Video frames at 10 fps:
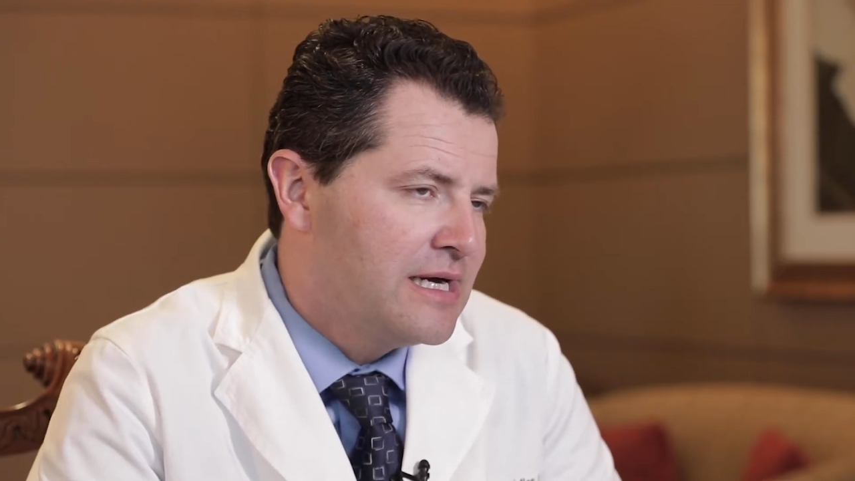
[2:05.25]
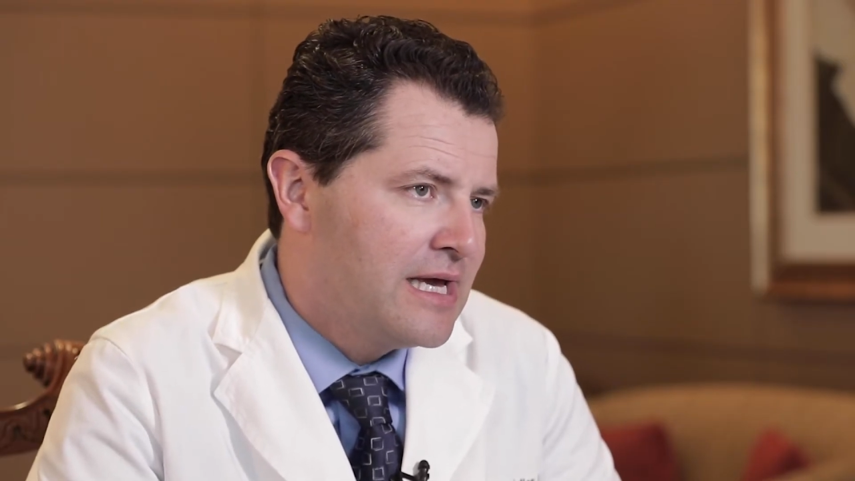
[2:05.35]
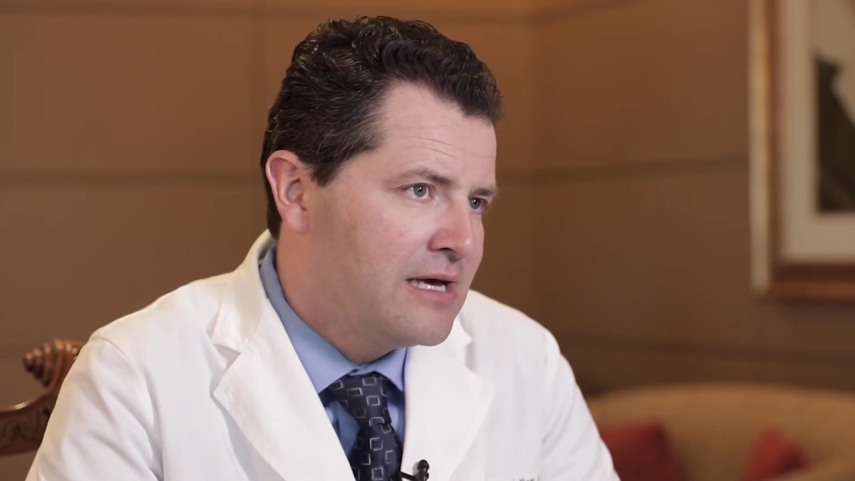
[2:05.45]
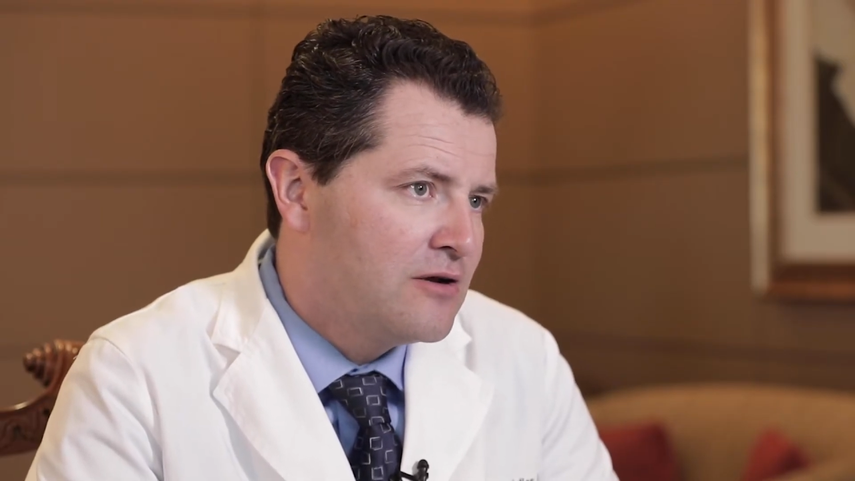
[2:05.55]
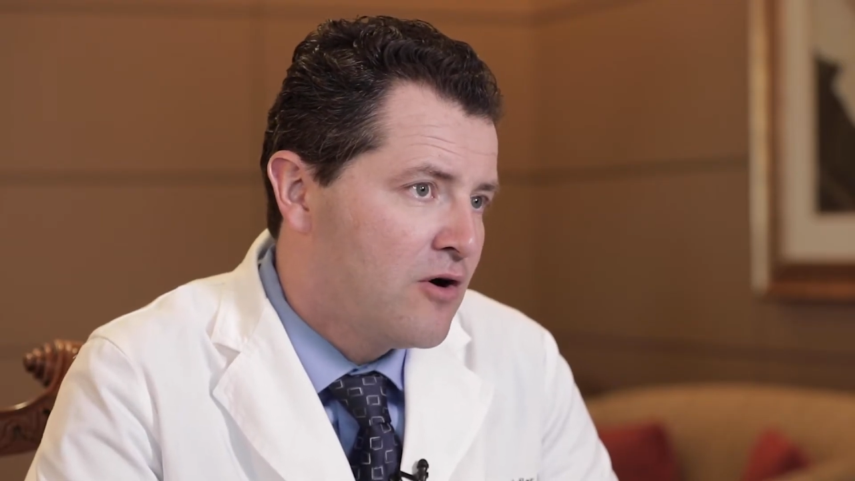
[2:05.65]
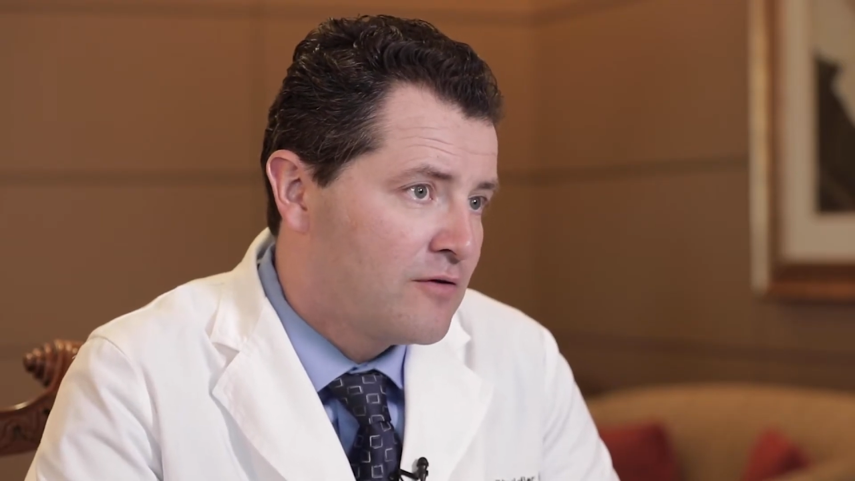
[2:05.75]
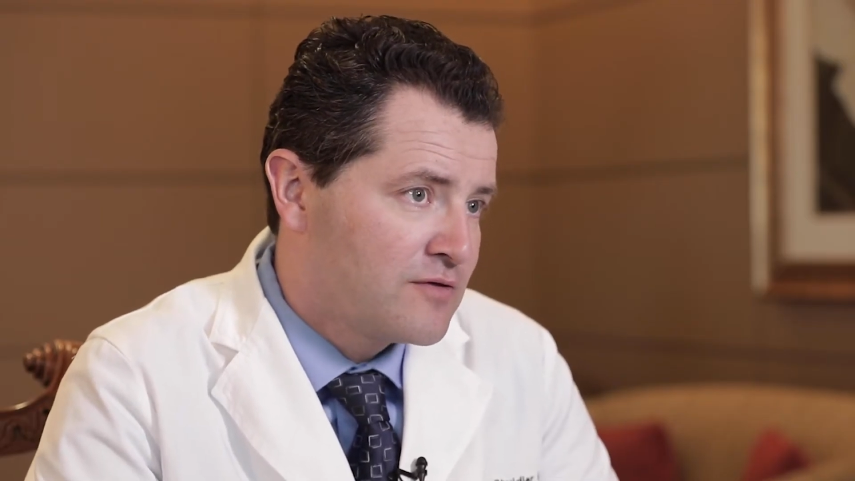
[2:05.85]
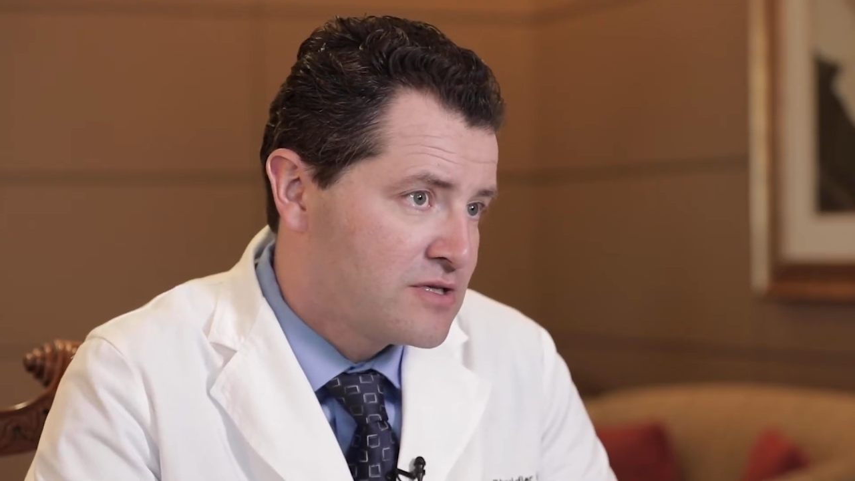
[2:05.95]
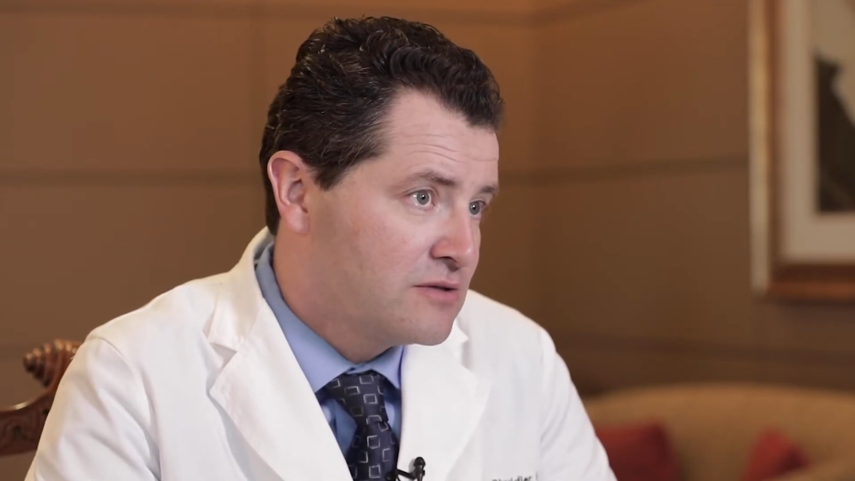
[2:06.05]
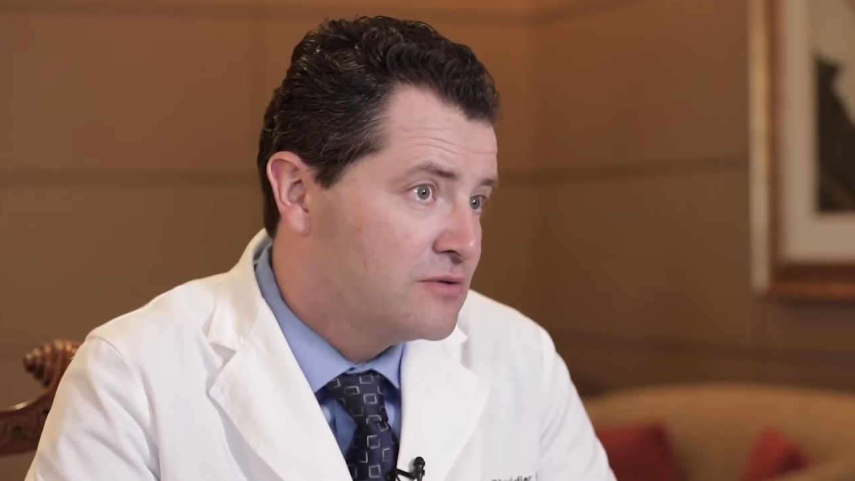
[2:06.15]
and offer
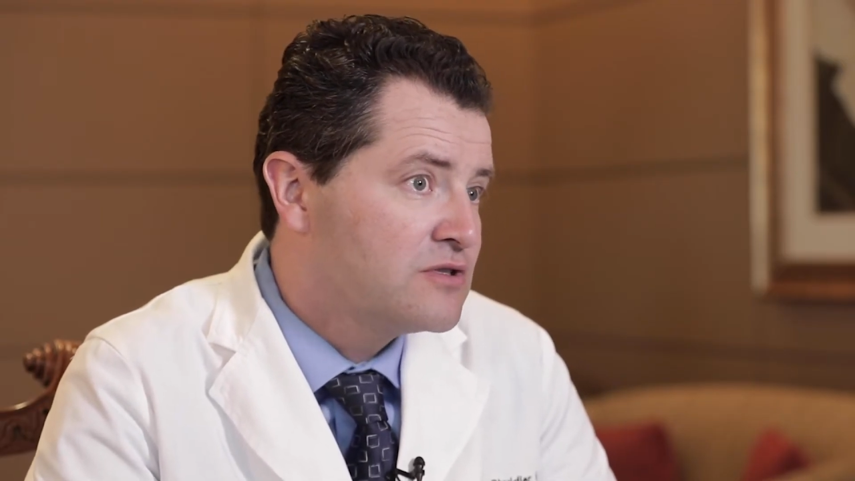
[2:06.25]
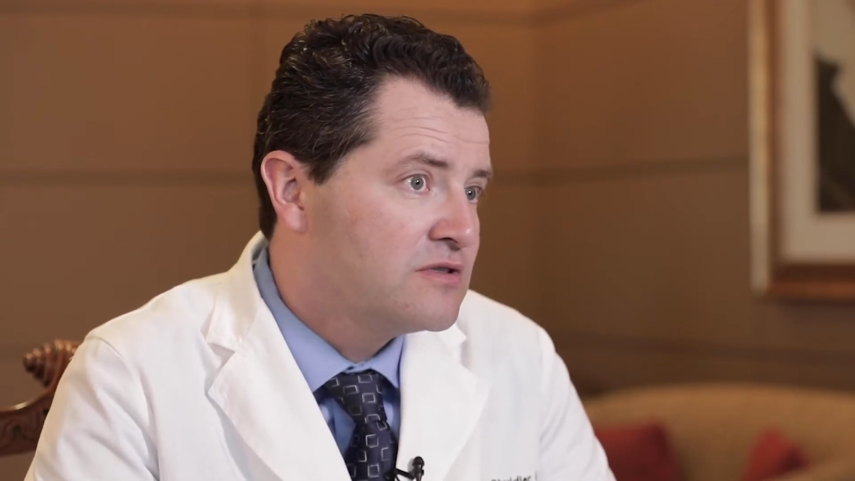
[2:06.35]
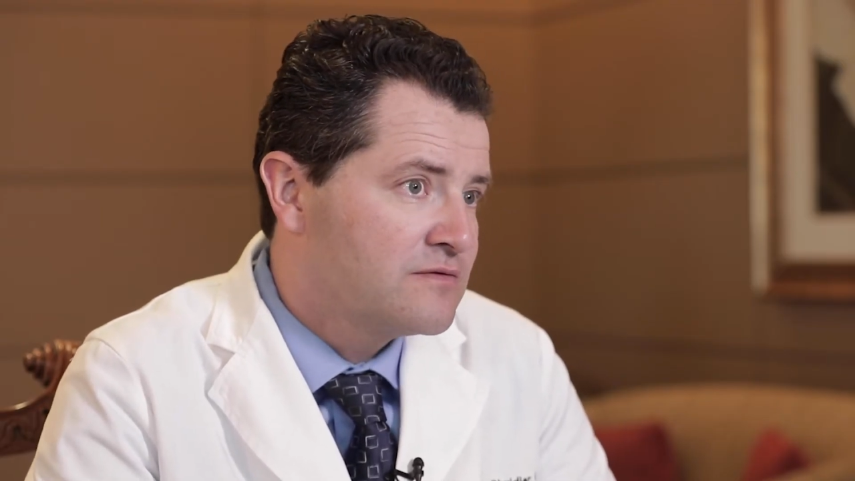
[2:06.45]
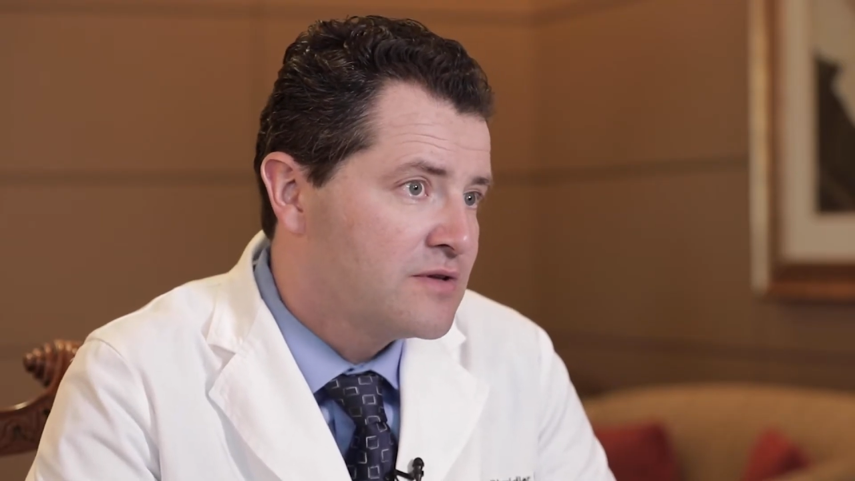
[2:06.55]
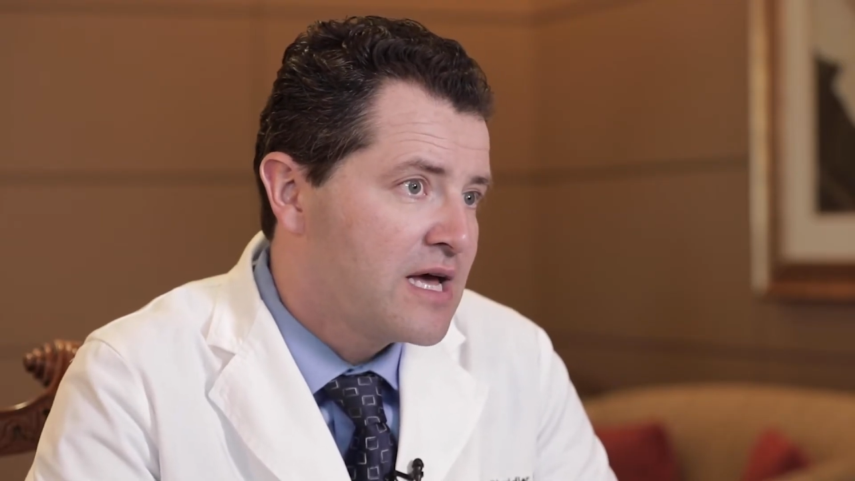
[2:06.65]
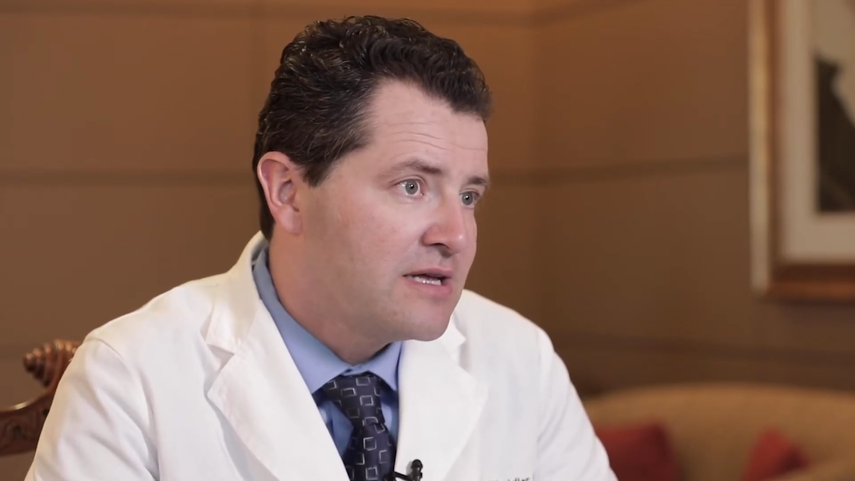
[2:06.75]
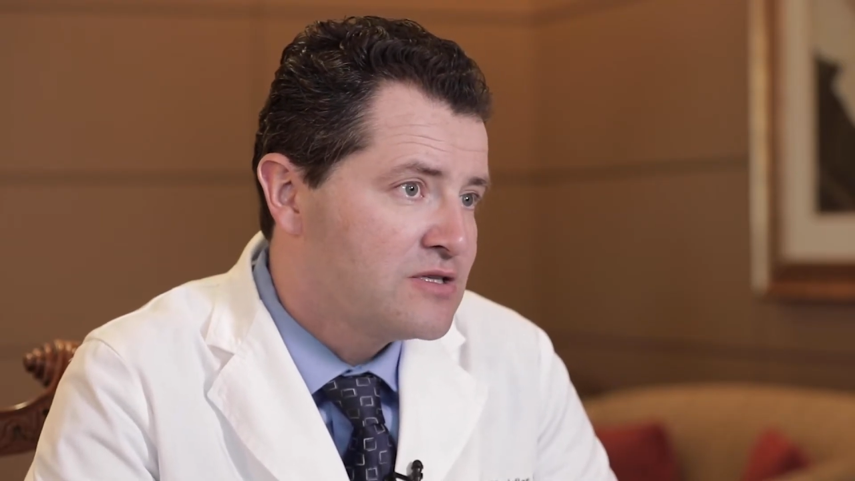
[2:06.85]
solutions for that.